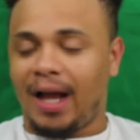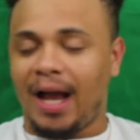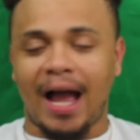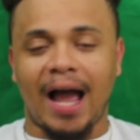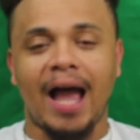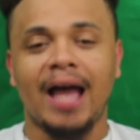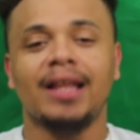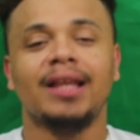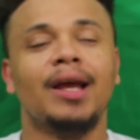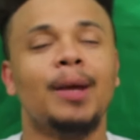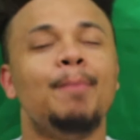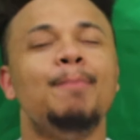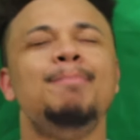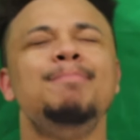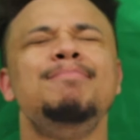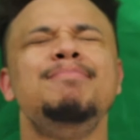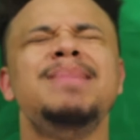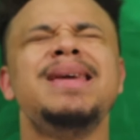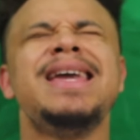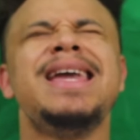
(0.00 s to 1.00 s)
I had
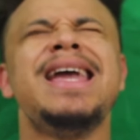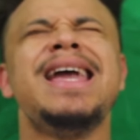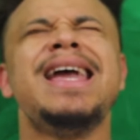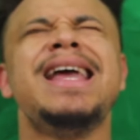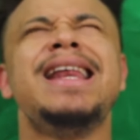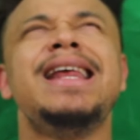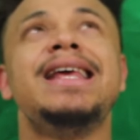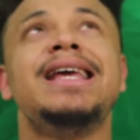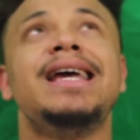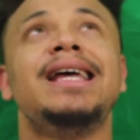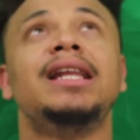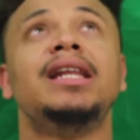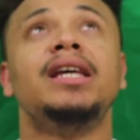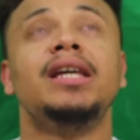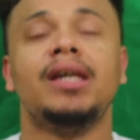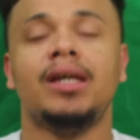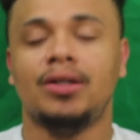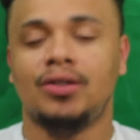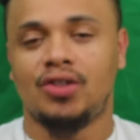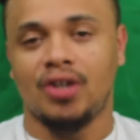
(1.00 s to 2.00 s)

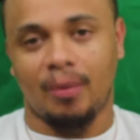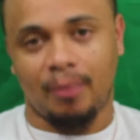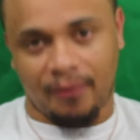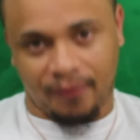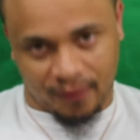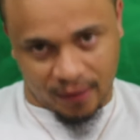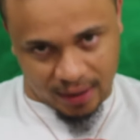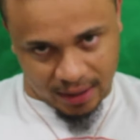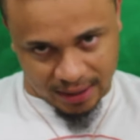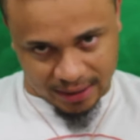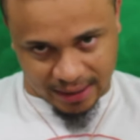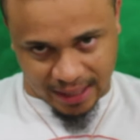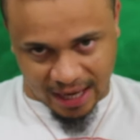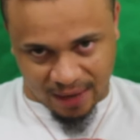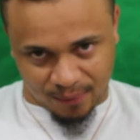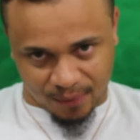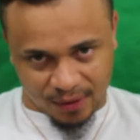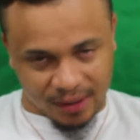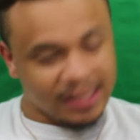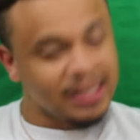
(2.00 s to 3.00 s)
immediately jumped in front of this
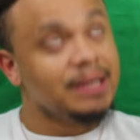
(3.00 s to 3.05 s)
camera.